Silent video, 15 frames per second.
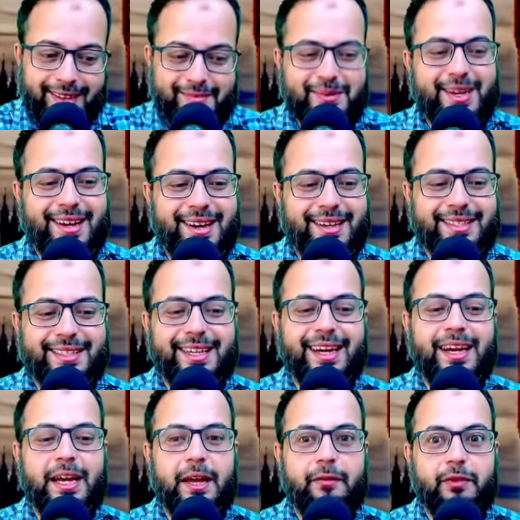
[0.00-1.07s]
because
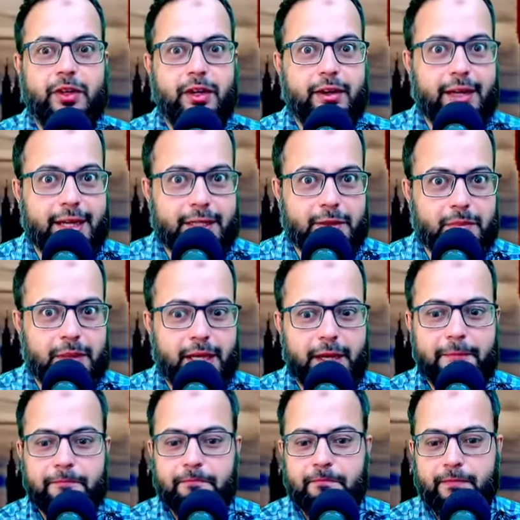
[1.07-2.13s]
if you don't kiss
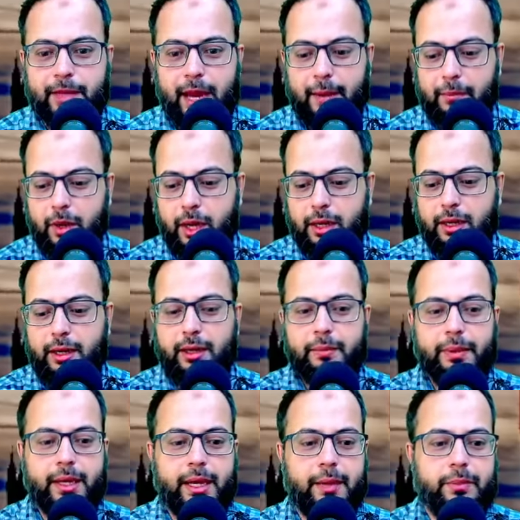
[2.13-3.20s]
me, I'm not going to
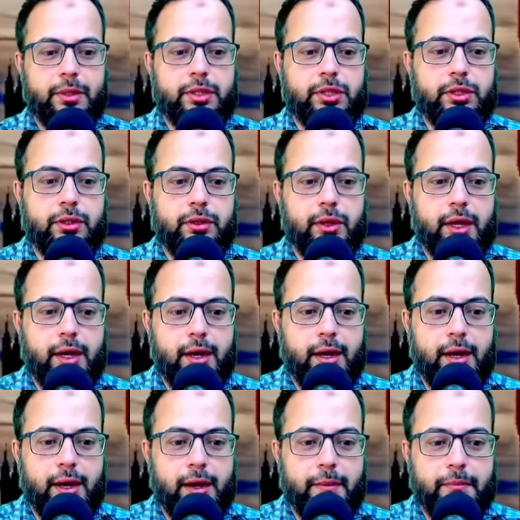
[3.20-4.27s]
be able to
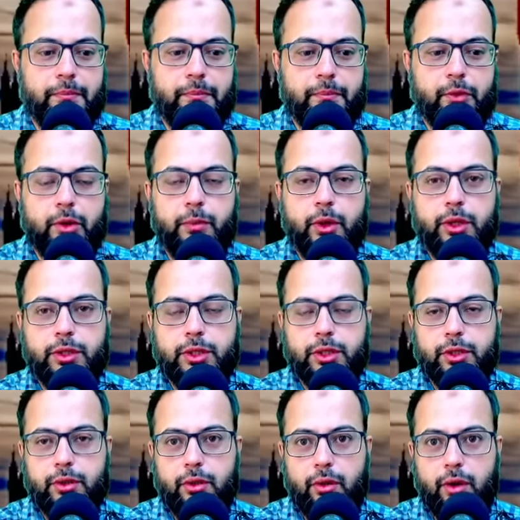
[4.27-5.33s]
promote
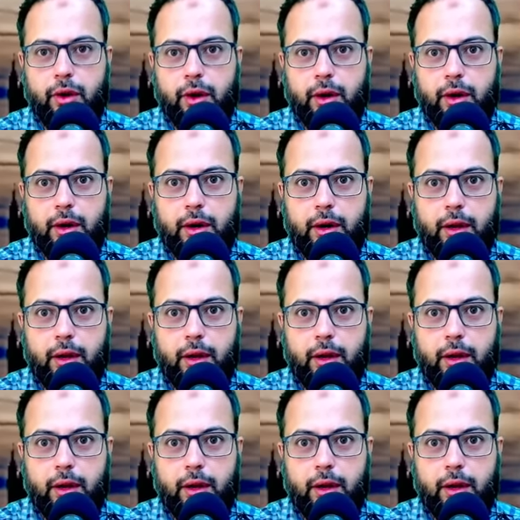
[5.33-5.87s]
or